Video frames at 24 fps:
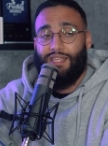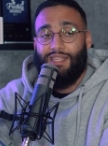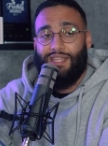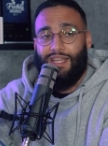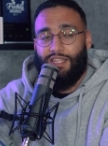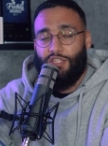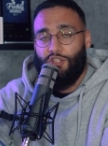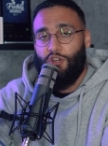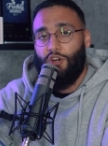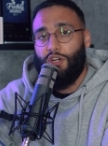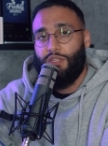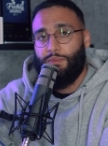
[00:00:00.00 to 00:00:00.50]
He's
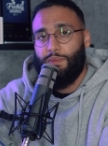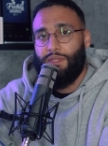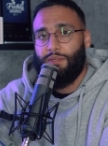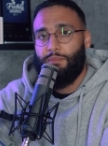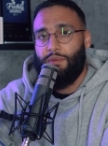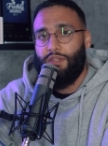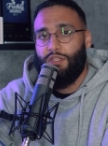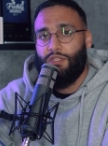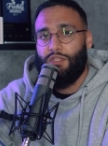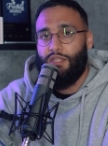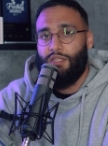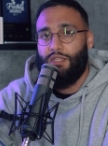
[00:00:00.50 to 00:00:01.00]
actually asked me to
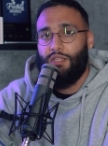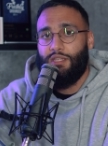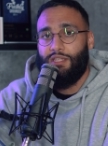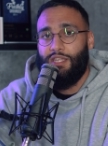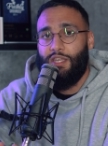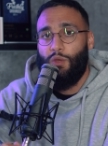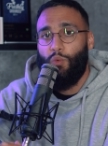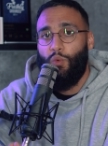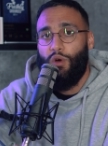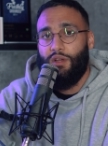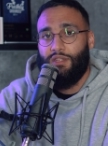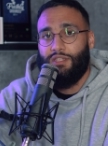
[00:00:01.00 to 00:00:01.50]
mention this because
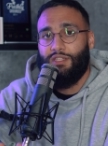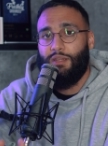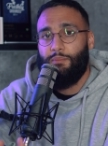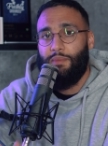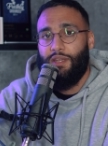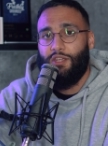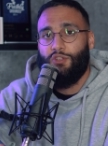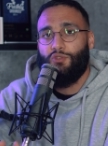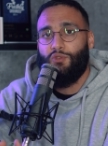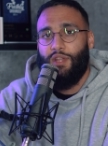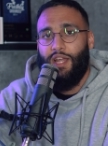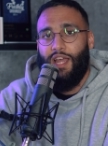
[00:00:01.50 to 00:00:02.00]
he wants to
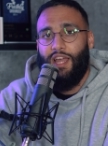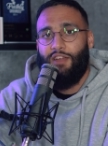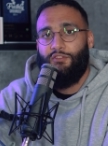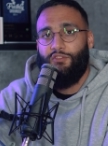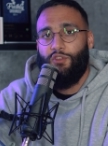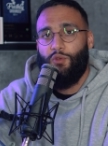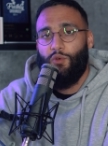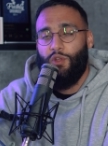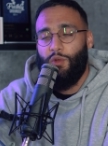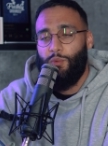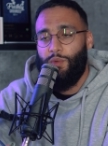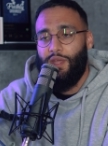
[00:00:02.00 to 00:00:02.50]
make sure that
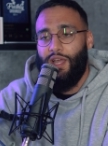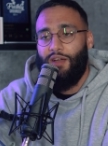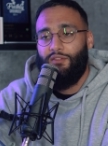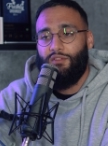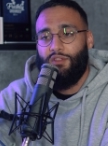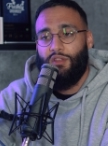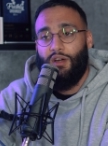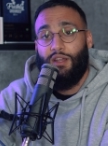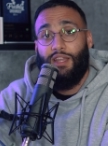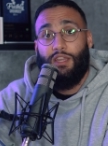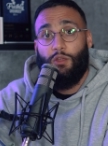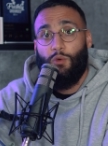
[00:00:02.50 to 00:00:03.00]
every that we haven't
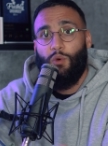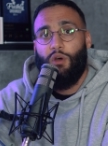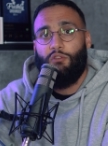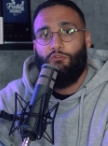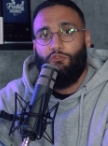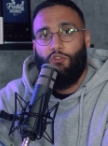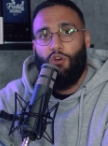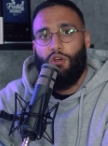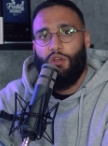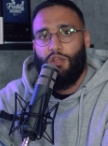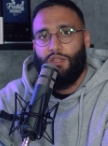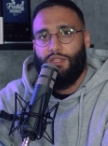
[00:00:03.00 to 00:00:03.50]
done anyone
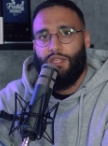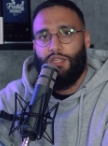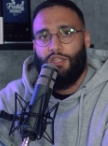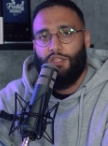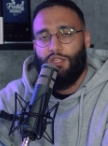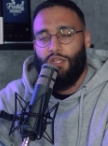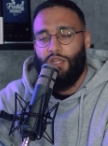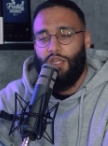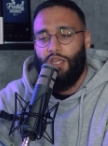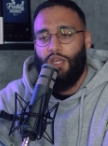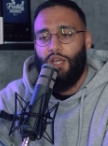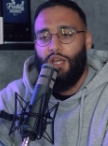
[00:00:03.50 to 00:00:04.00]
wrong
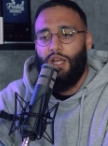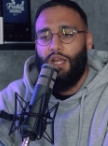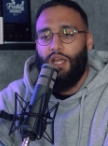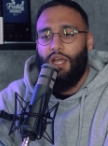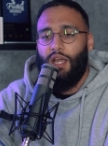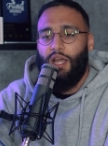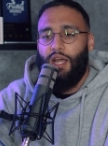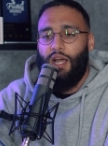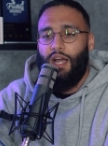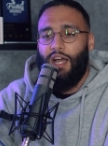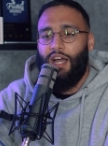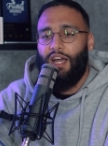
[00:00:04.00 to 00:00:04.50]
essentially,
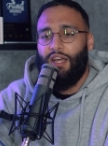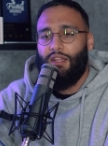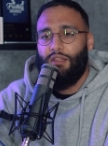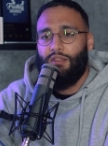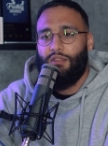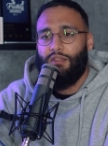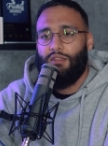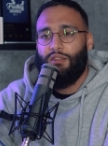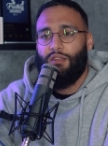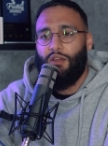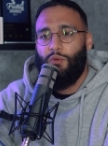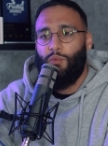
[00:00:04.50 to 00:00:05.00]

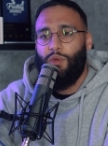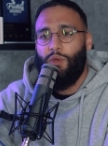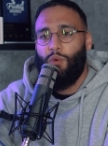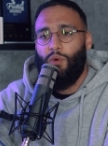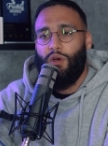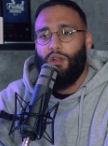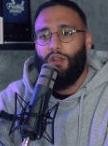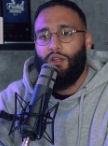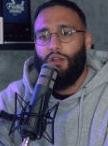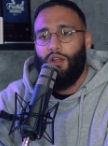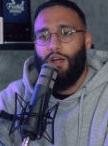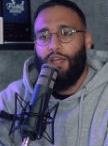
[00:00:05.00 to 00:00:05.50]
and we
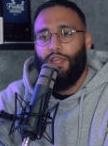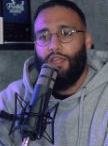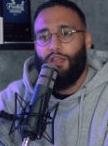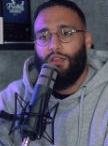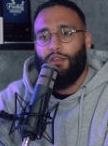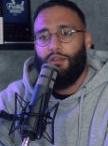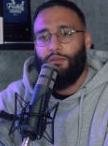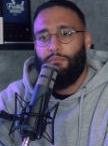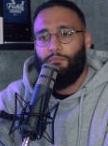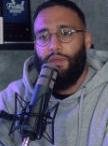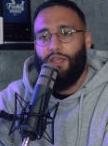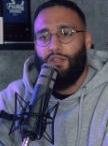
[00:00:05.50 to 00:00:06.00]
want to
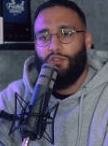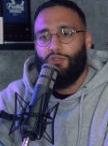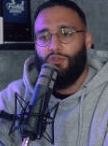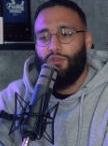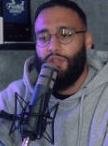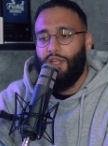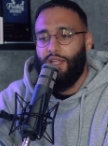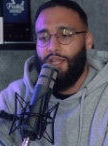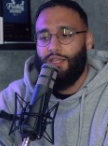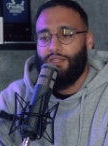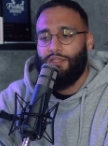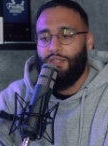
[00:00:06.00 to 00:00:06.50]
like make sure
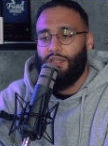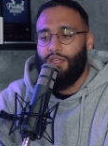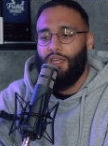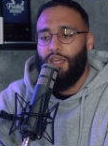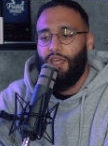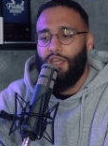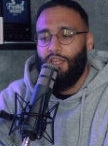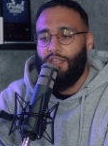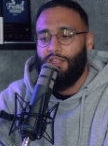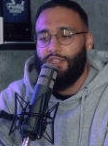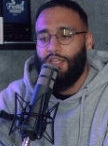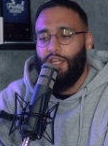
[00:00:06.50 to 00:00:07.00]
that that's the
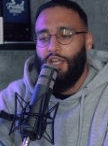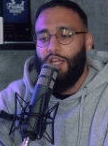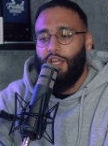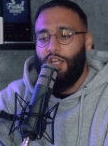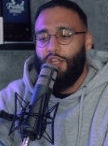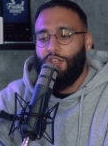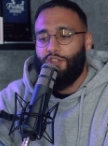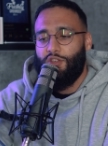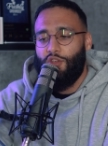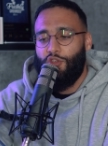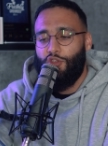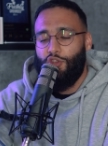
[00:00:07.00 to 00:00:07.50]
case.
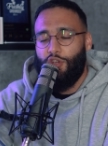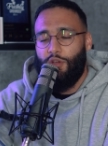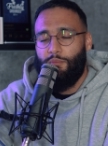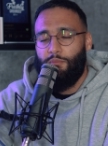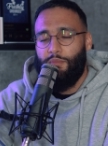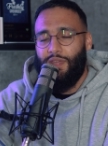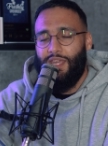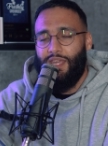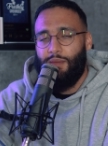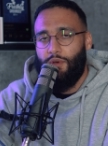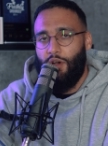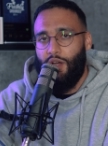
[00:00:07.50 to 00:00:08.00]
So you
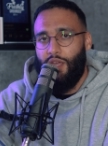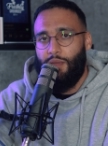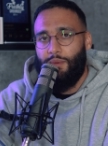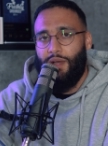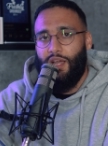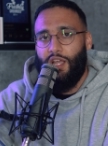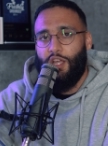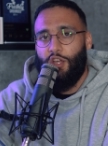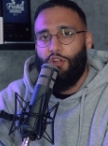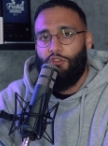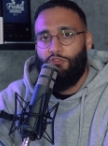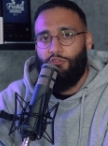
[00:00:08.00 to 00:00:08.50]
can email him
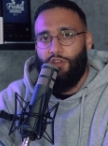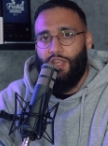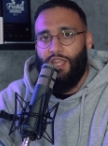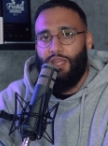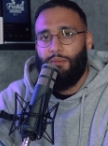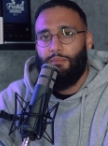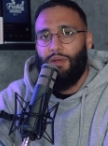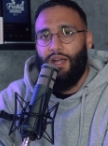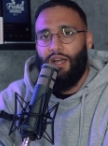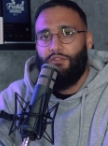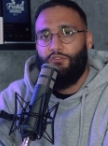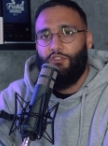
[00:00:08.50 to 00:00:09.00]
at
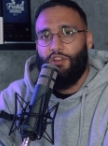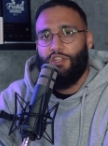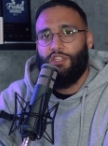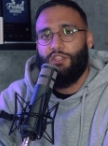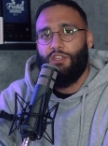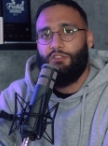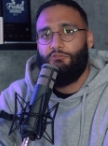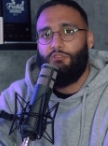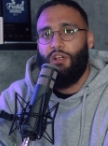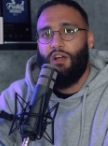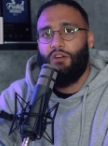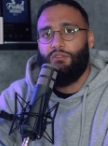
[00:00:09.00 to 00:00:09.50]
Karim at
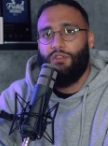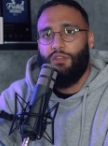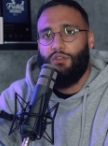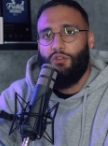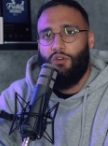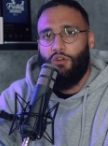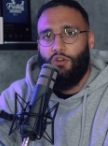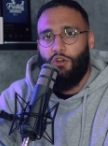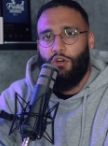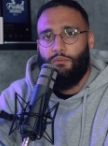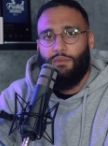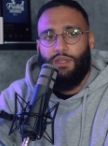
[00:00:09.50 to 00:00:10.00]

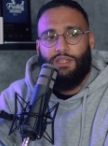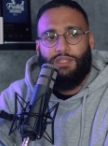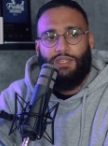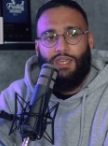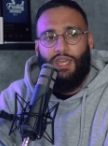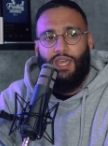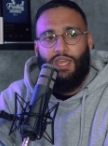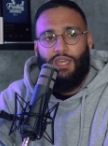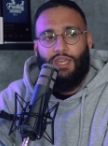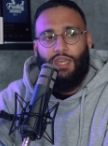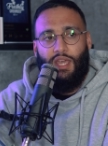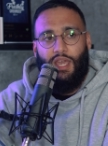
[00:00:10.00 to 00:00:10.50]
freshlygrounded.com. That's
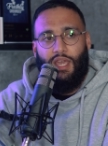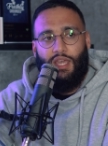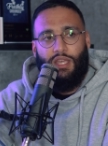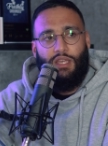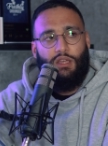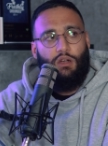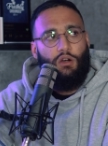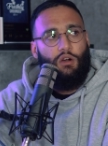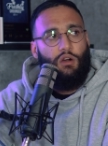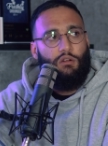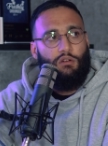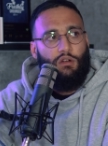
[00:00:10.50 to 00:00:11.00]
K A
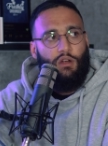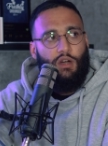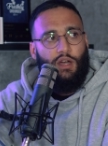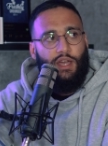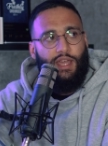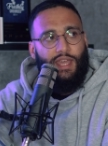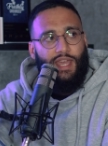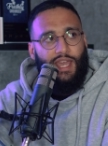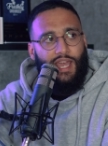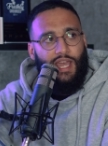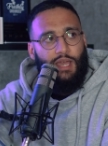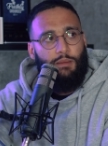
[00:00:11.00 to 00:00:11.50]
R
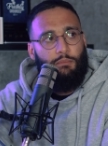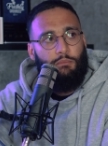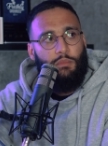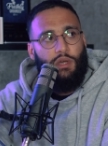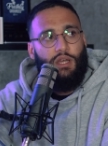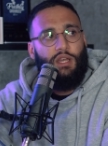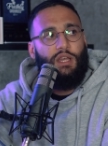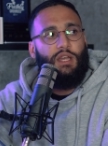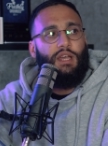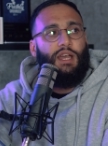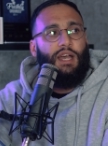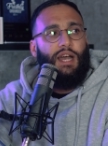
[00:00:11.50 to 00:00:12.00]
I M
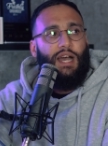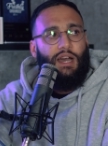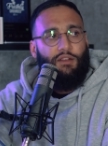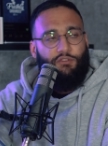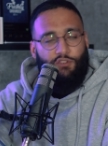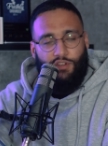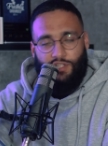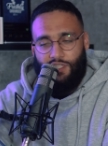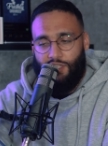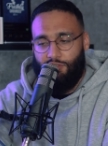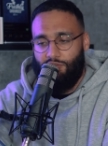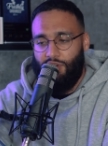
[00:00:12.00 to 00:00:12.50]
at
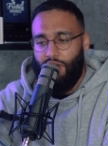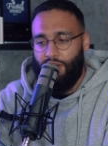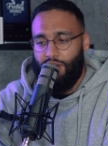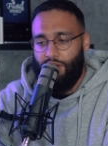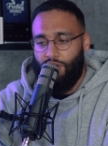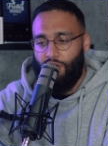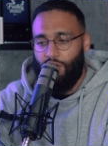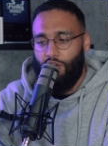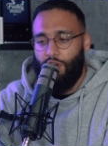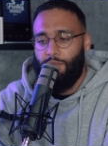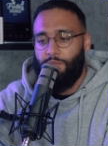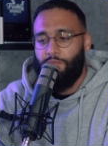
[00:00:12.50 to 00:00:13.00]

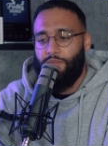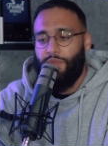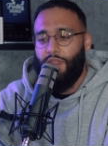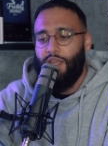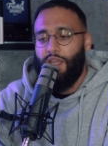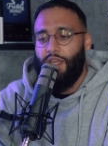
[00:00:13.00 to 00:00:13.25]
freshlygrounded.com.